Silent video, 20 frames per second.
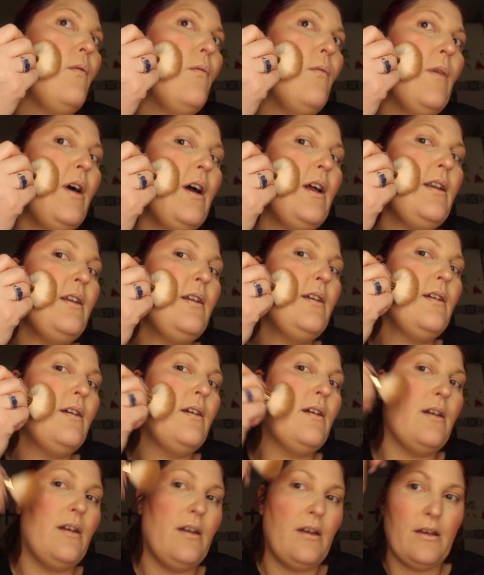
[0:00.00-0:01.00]
1,
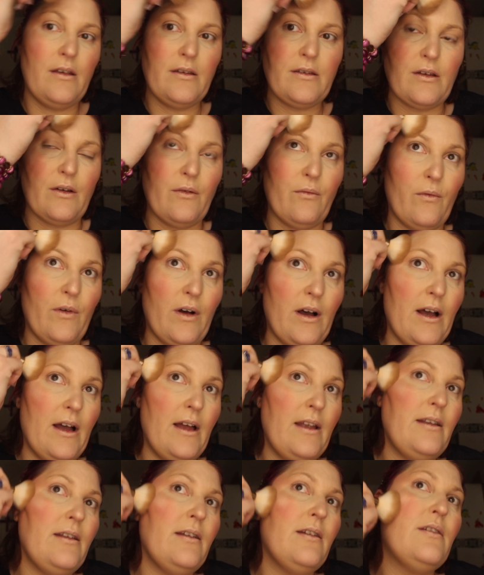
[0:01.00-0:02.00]
so
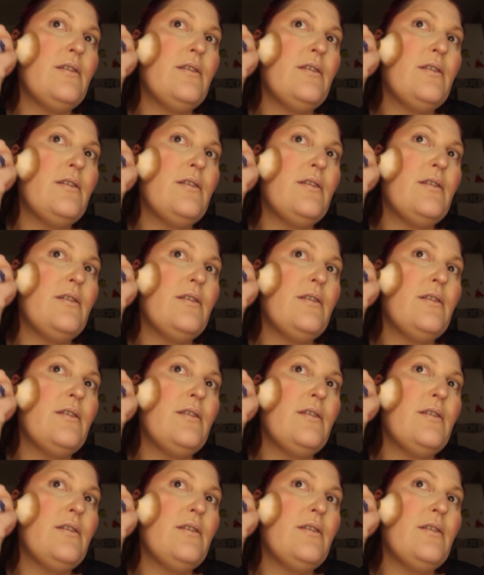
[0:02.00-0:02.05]
1,